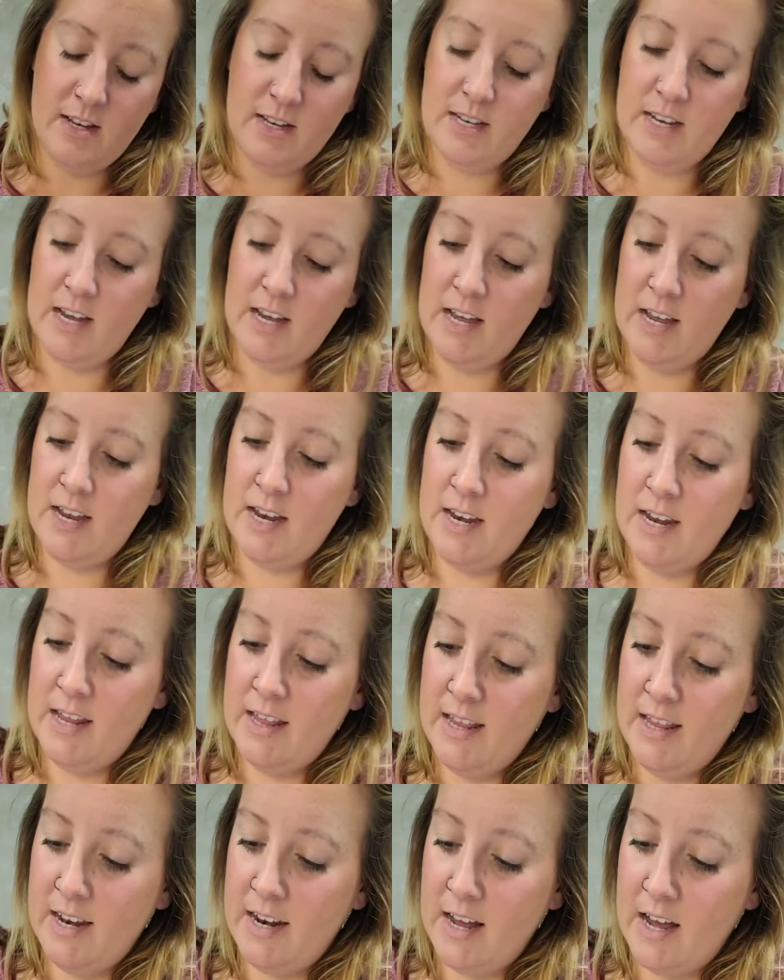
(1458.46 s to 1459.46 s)
done,
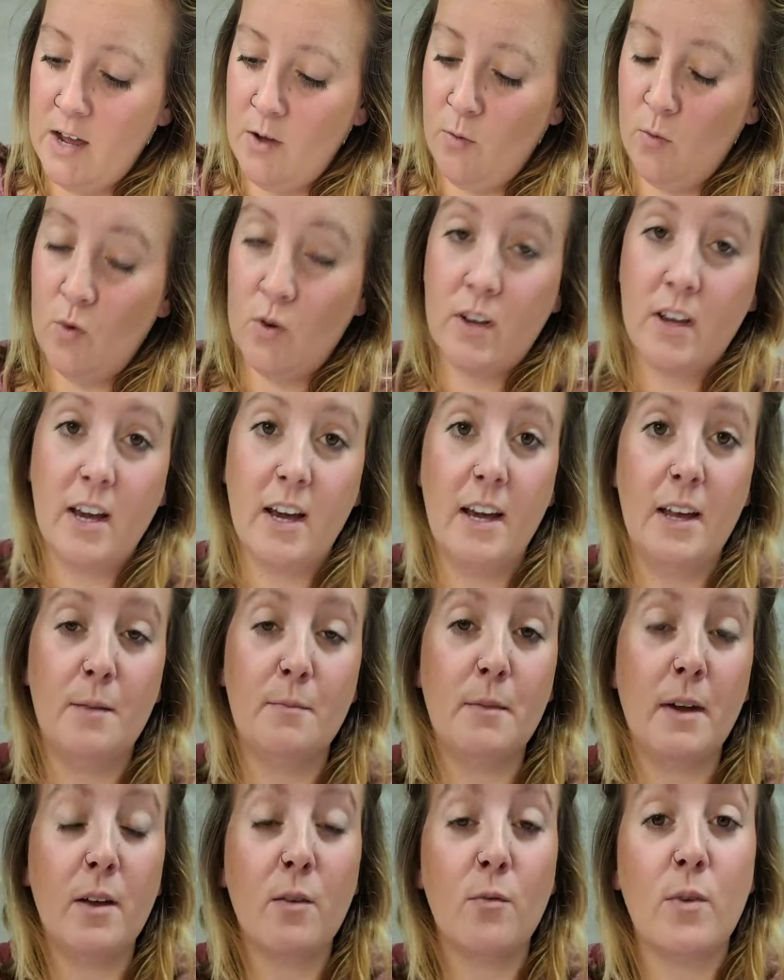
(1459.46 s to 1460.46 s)
and then I will cut
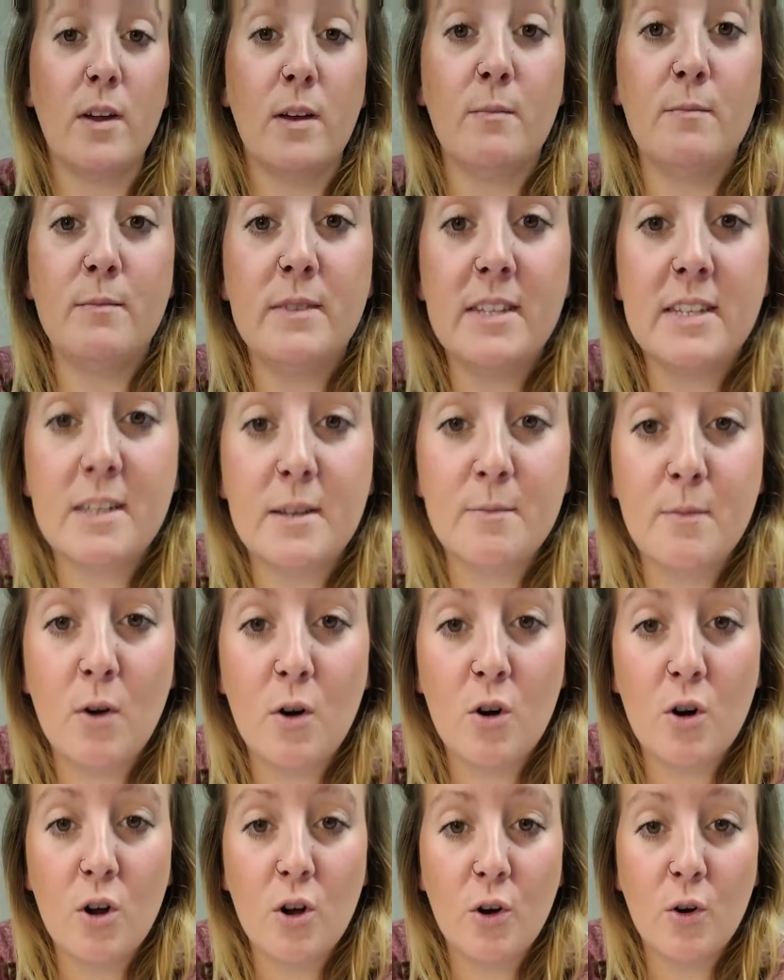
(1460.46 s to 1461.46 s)
my rims
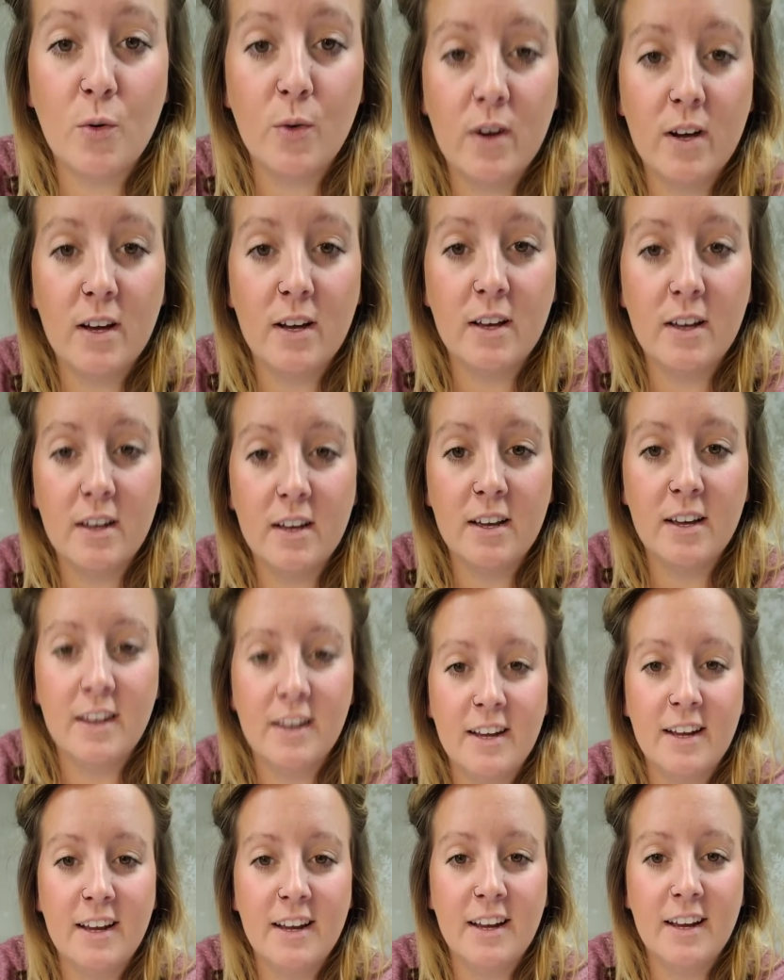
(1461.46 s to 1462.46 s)
tomorrow.
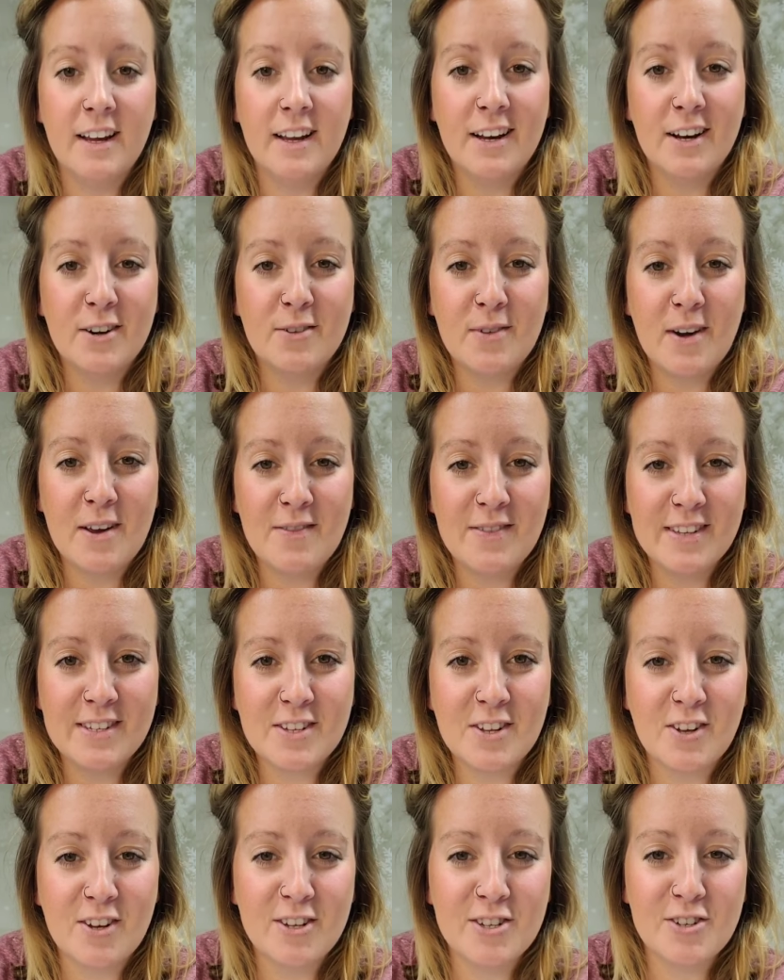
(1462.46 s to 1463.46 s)
Raven's
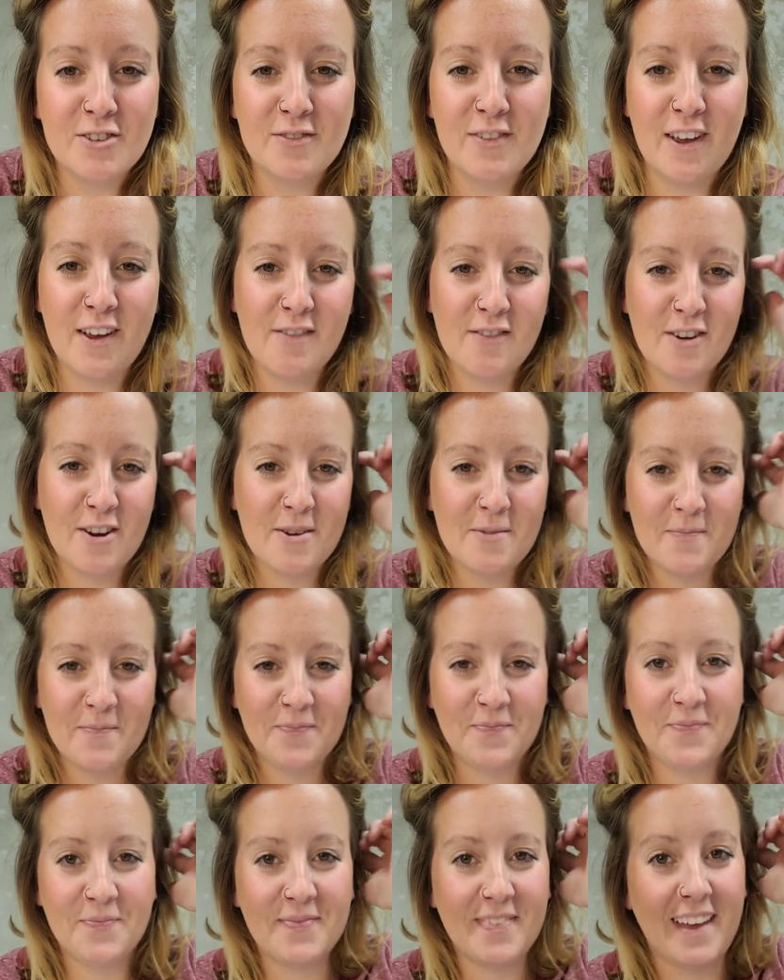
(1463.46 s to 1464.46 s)
Claw is your favorite?
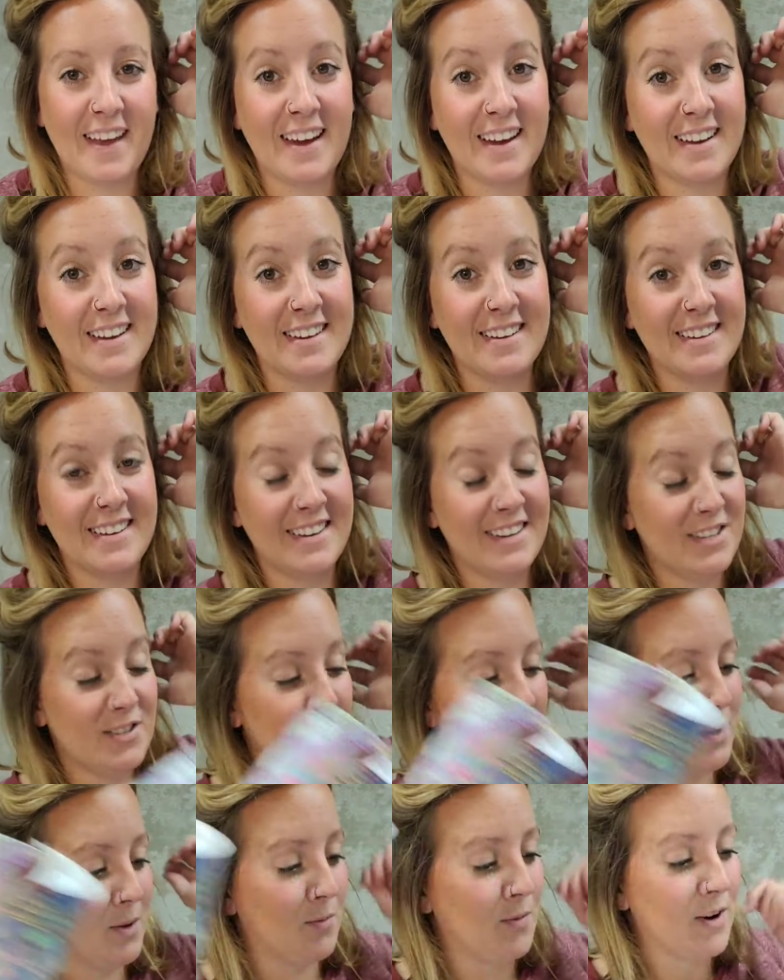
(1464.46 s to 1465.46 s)
Yeah, it
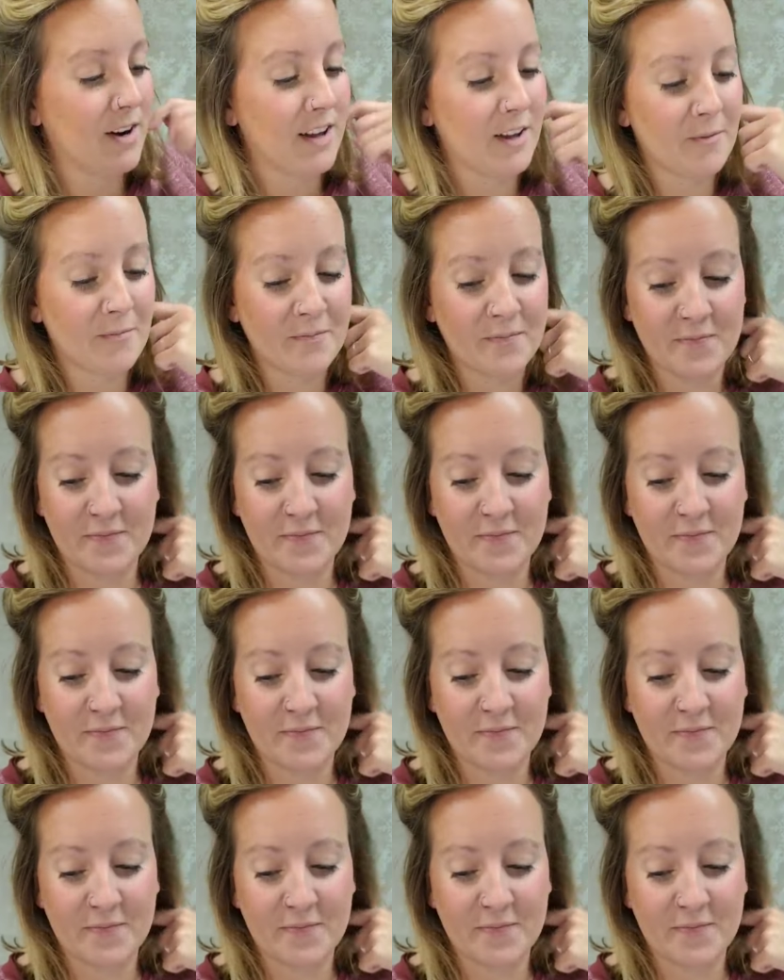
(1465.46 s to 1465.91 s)
is really pretty.